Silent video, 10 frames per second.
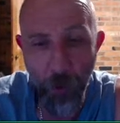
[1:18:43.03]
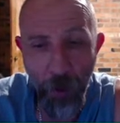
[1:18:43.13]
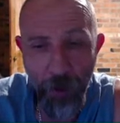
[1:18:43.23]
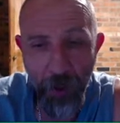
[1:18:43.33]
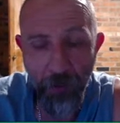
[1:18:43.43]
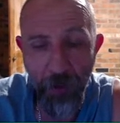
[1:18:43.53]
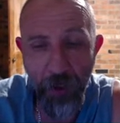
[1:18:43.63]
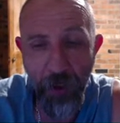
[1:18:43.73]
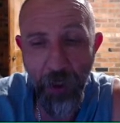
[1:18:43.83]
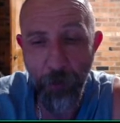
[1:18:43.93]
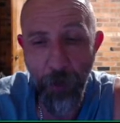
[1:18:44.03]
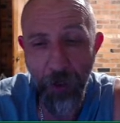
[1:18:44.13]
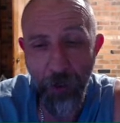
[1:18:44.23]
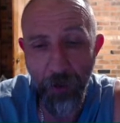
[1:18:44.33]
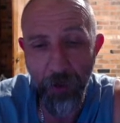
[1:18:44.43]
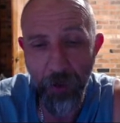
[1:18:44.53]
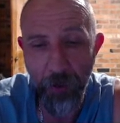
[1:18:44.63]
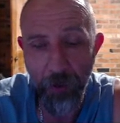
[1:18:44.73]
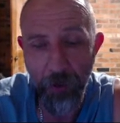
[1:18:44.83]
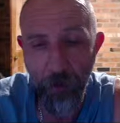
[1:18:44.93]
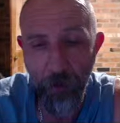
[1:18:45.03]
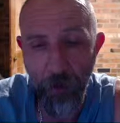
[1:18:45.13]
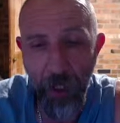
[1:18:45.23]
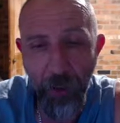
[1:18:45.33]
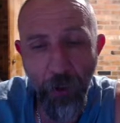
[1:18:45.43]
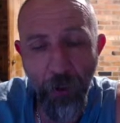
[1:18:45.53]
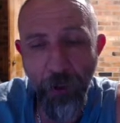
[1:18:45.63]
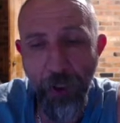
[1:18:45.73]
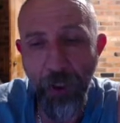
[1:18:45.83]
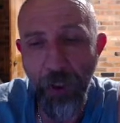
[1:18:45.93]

once every 6 months. Technology